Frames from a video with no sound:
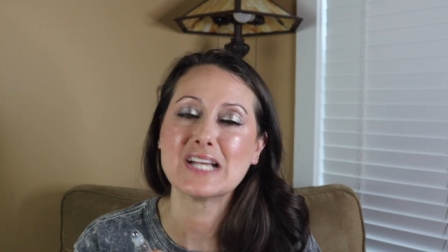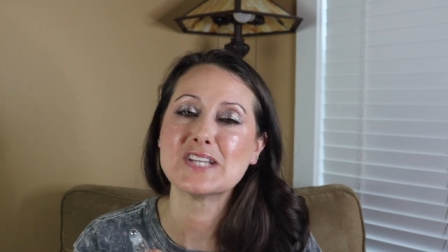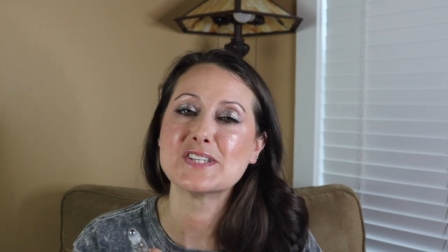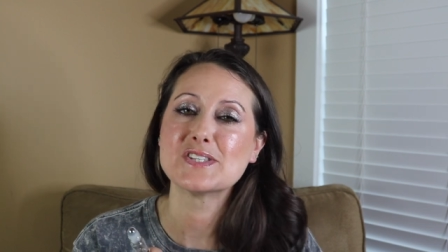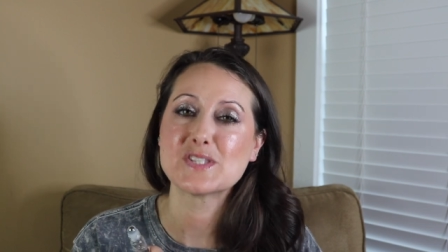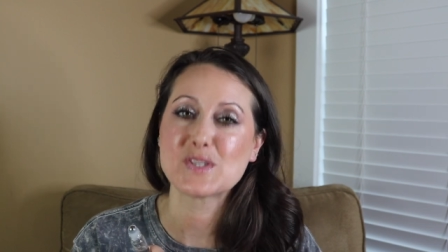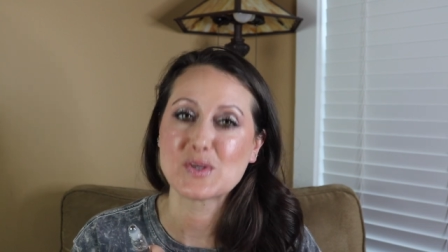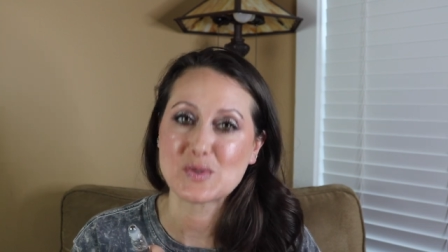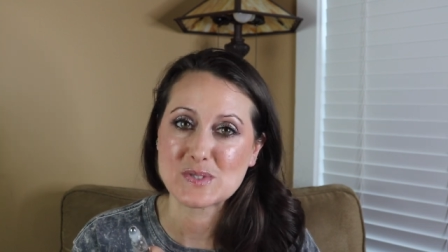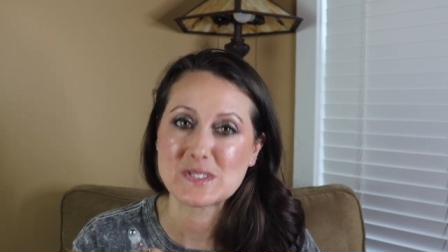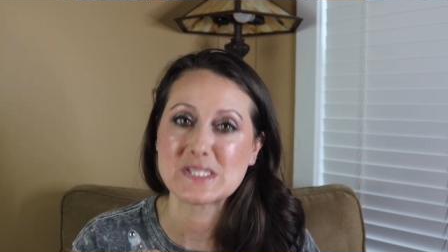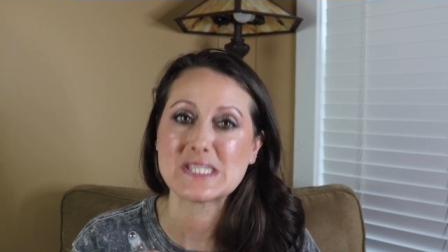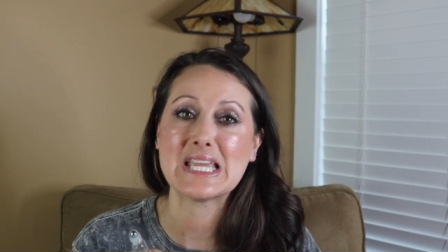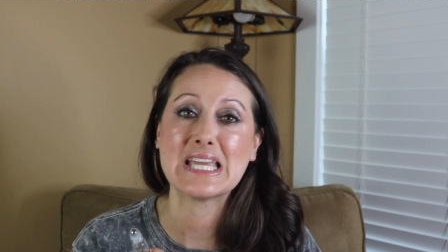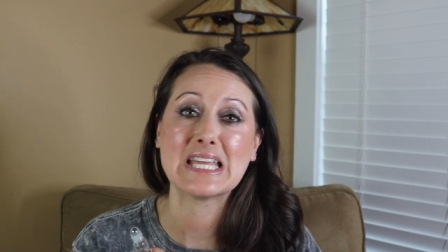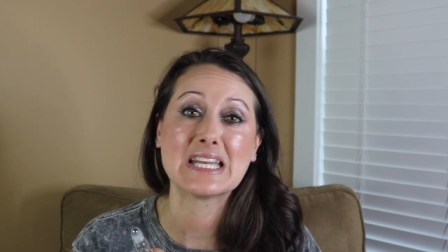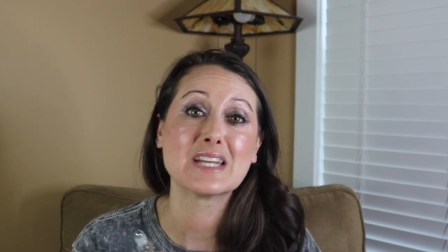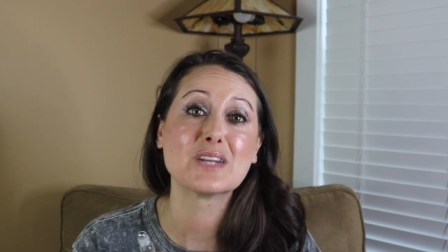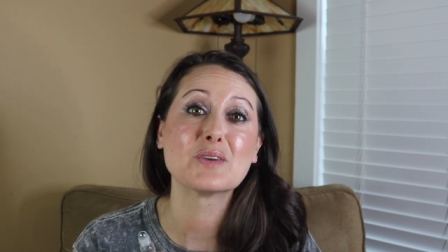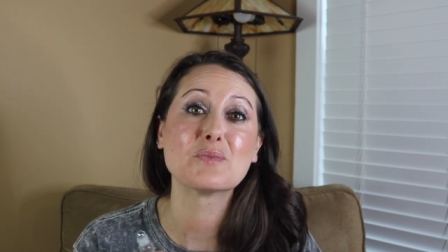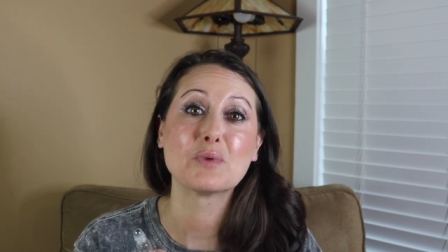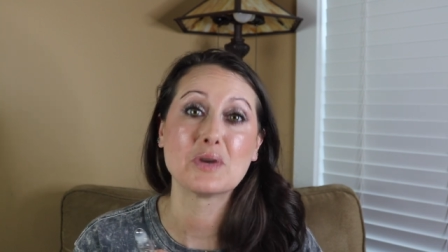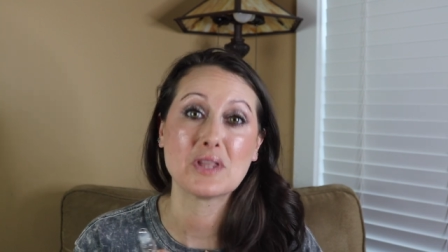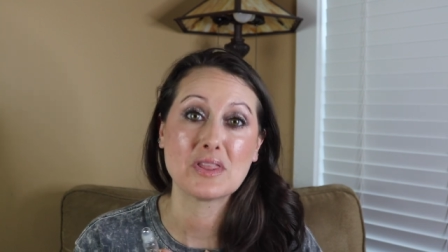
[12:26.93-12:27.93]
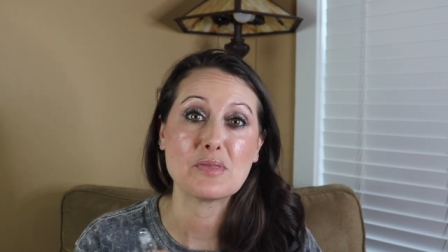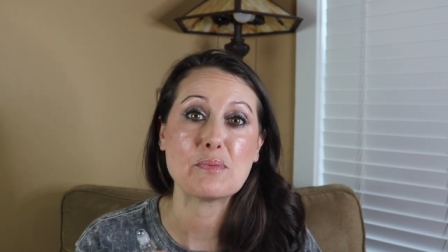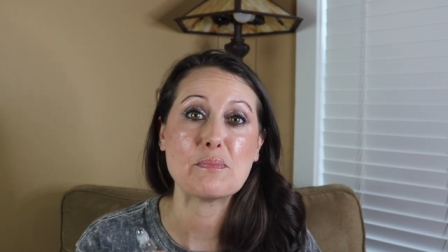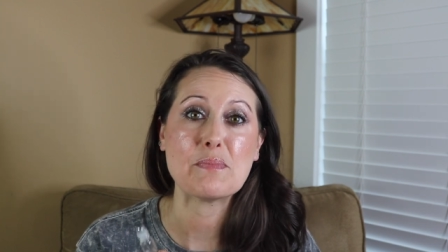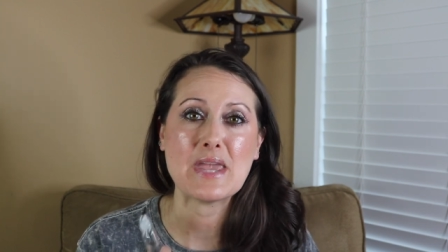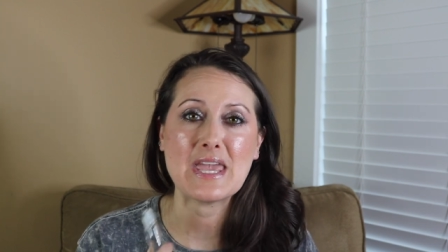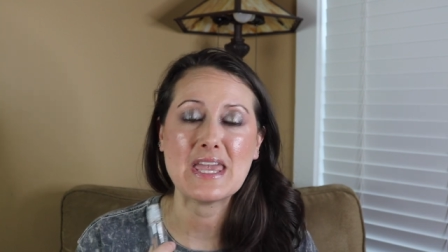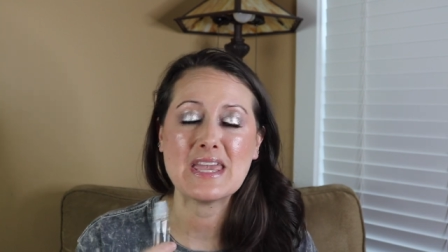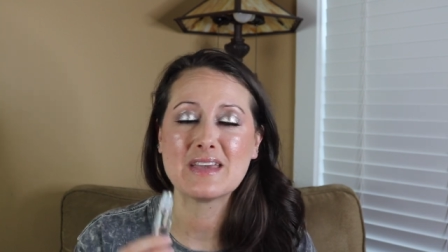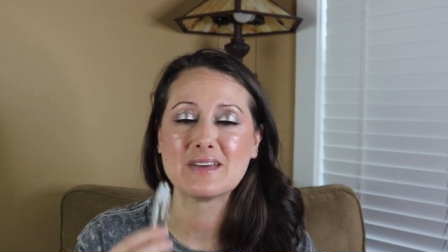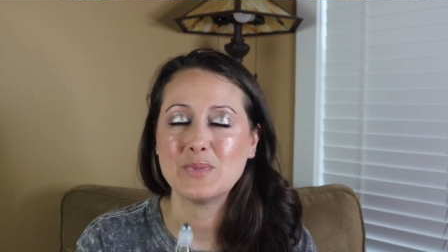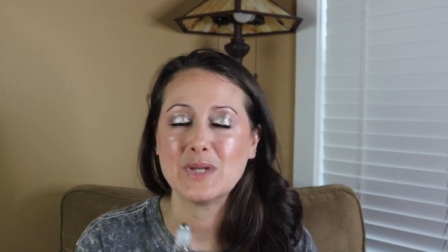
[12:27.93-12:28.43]
associated with
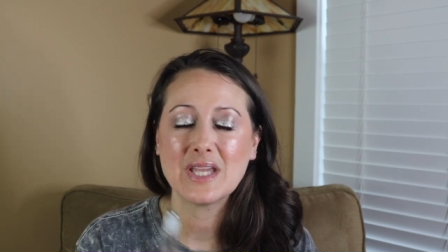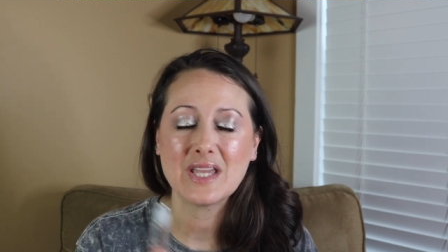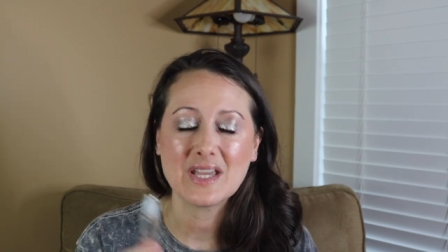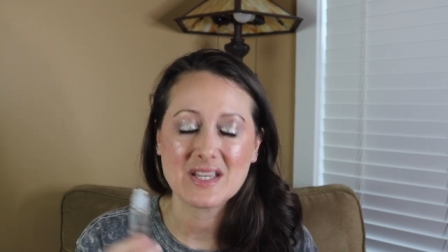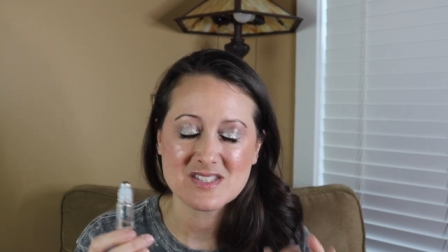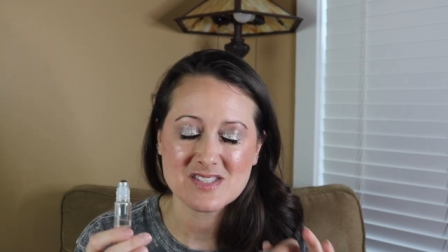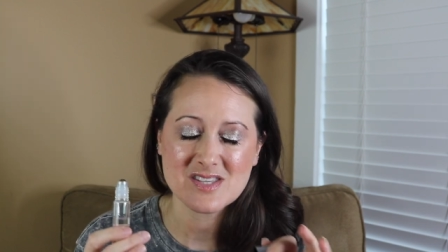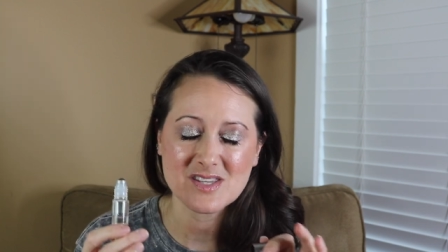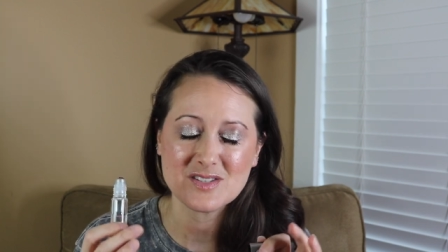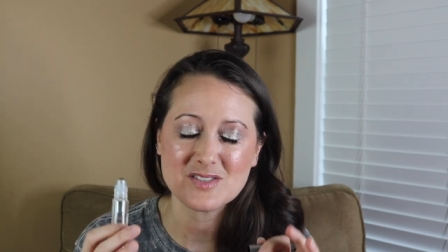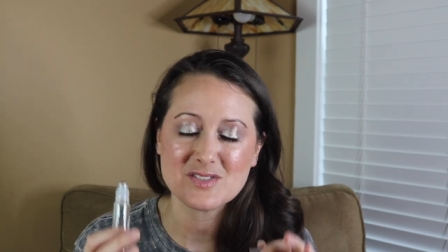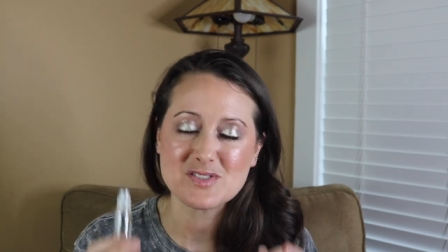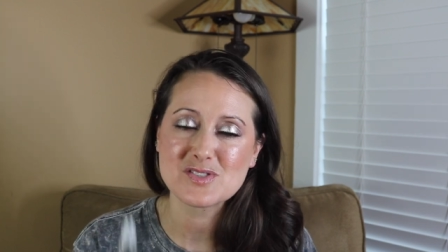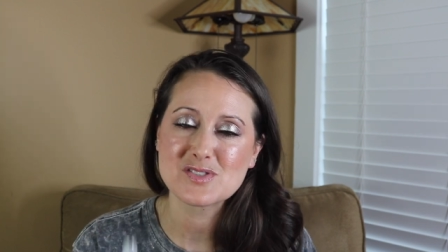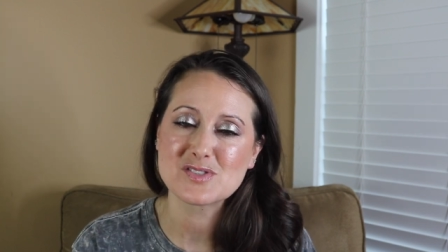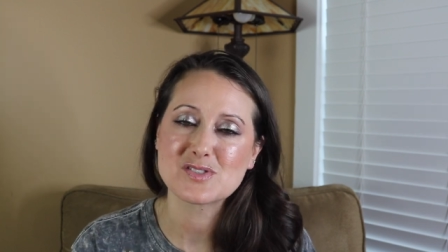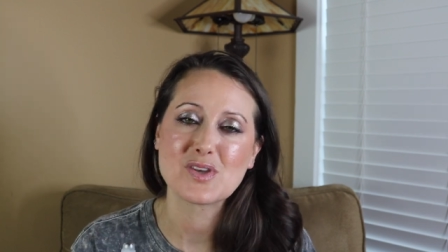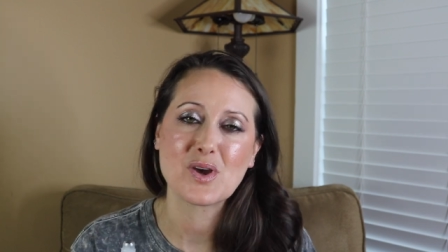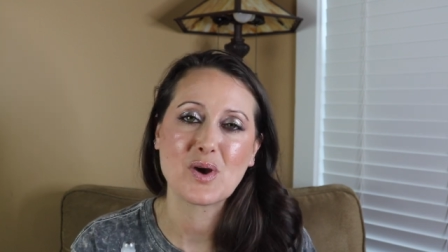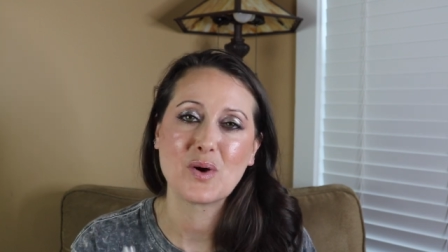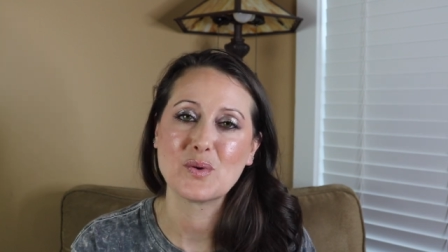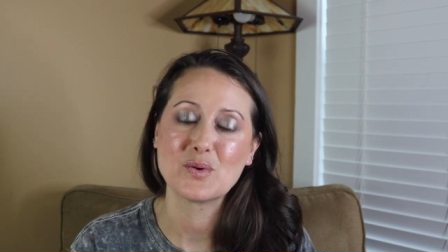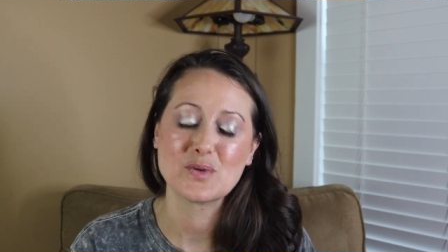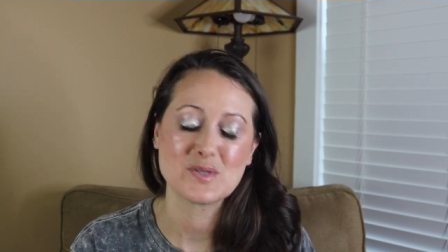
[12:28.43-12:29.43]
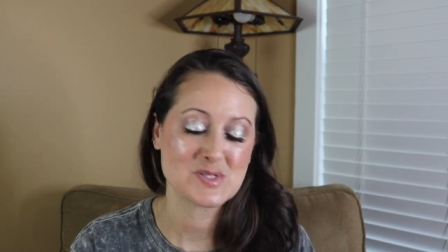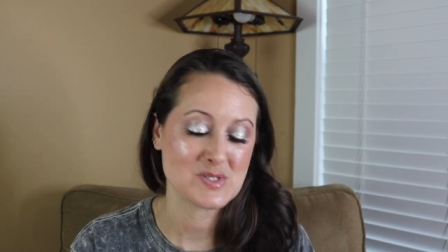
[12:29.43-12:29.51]
me because it's so,